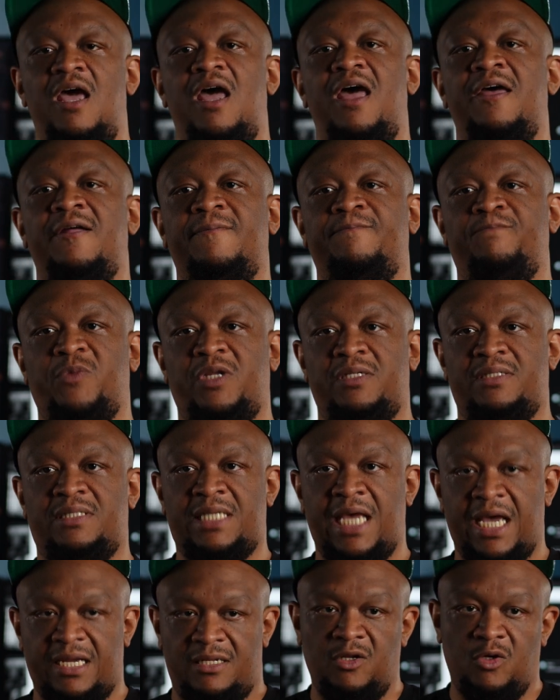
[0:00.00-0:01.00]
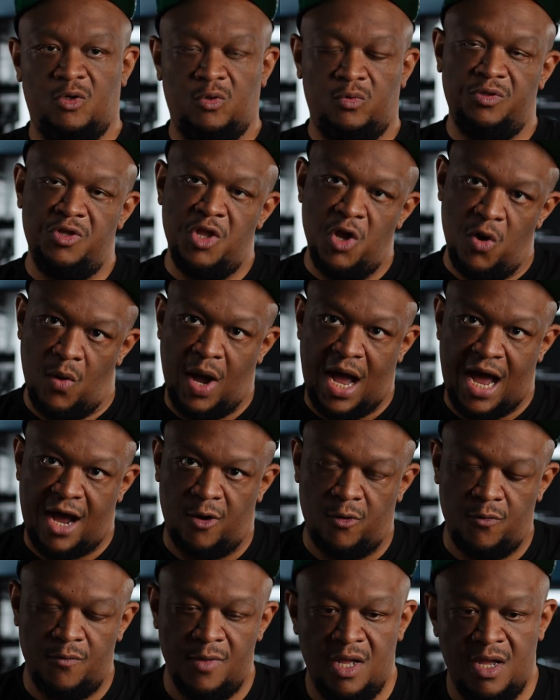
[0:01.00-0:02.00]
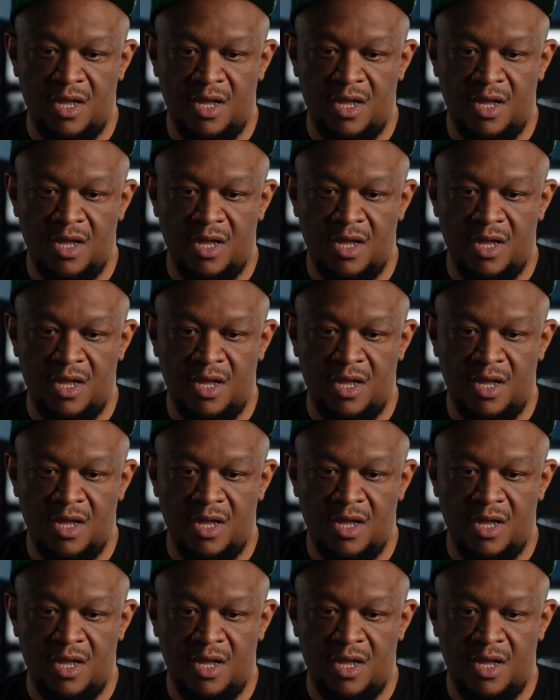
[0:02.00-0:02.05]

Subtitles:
and technical know-how.